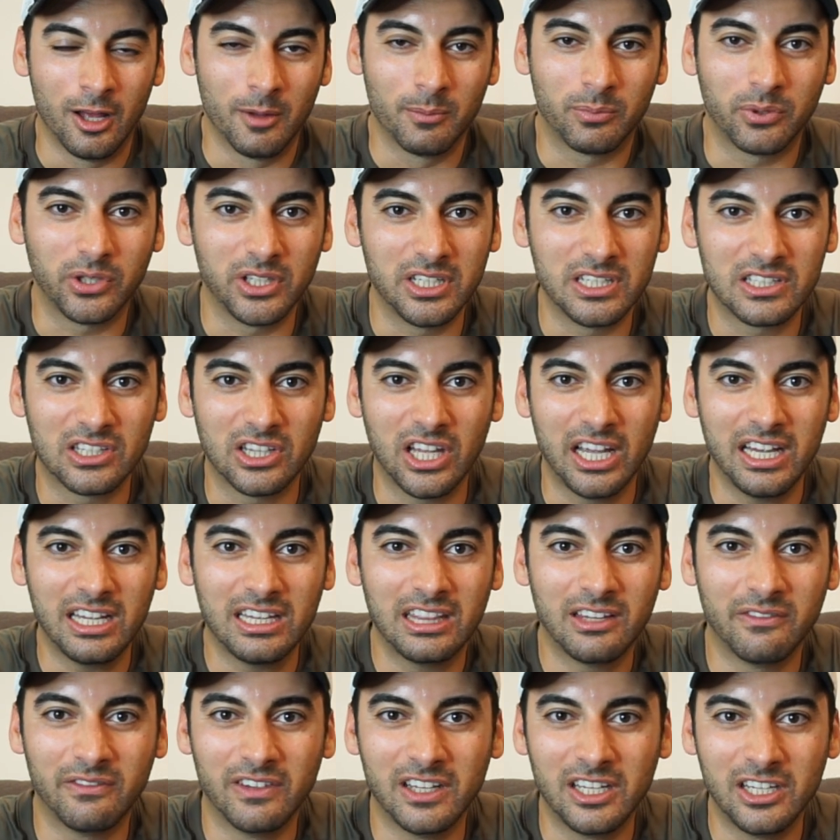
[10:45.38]
Please like
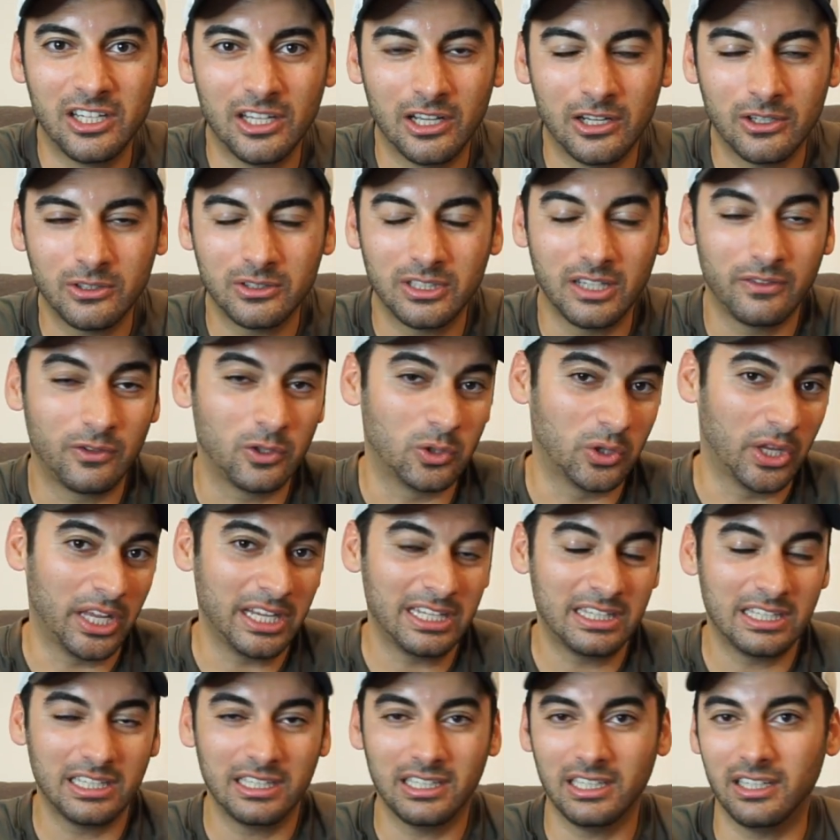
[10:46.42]
the video if you
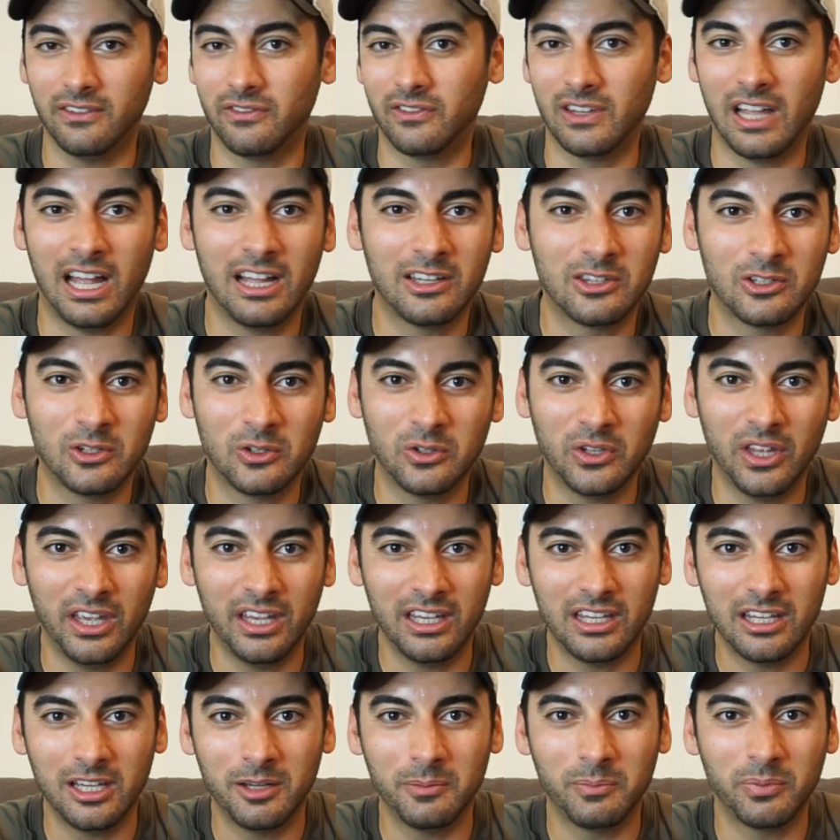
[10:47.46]
liked it. If not, don't
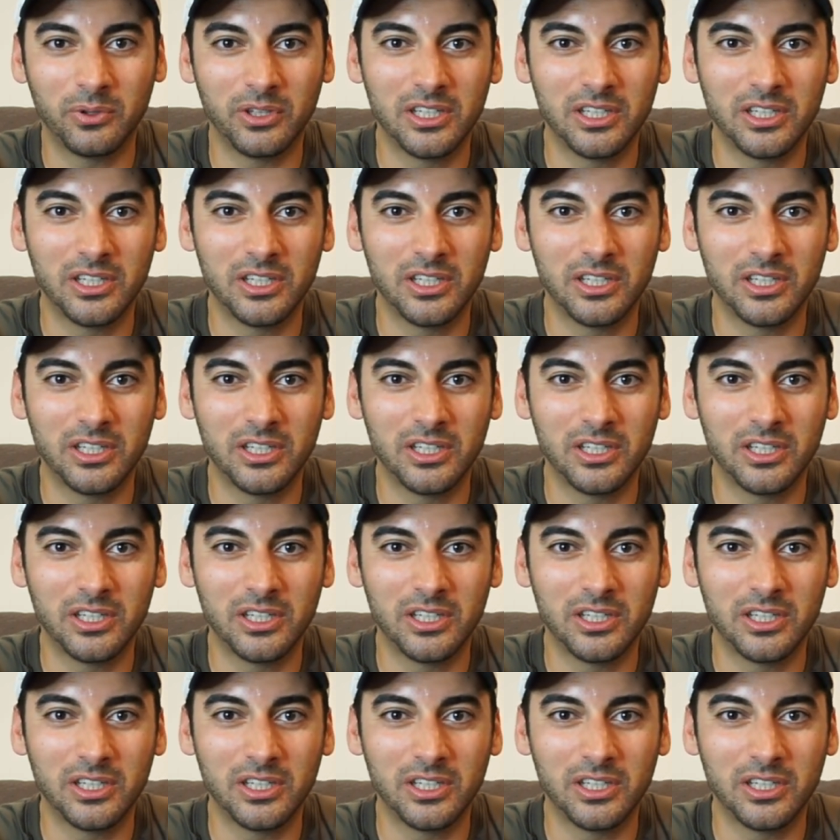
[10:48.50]
like it.